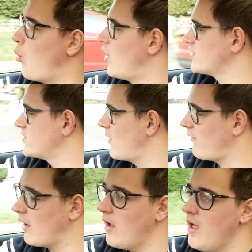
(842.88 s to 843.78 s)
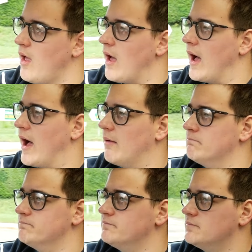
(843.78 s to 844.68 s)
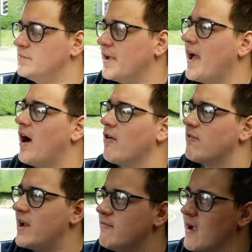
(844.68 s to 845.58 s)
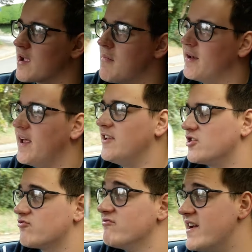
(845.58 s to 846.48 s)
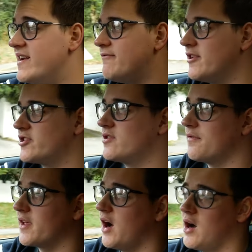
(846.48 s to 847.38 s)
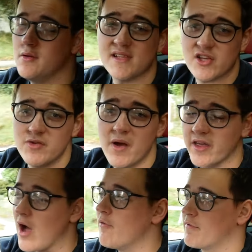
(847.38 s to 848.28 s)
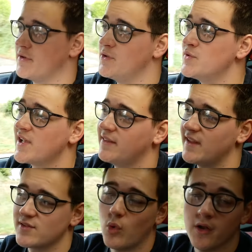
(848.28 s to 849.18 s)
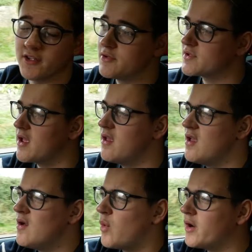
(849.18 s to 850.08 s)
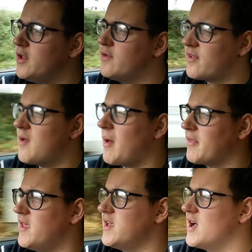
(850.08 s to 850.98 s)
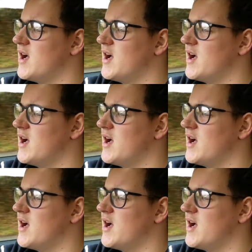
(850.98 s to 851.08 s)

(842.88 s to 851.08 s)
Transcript: whatsoever, but yeah, I really recommend it. It just really finishes off the car. It was actually my girlfriend who said this one. She was like, "Why don't you say about the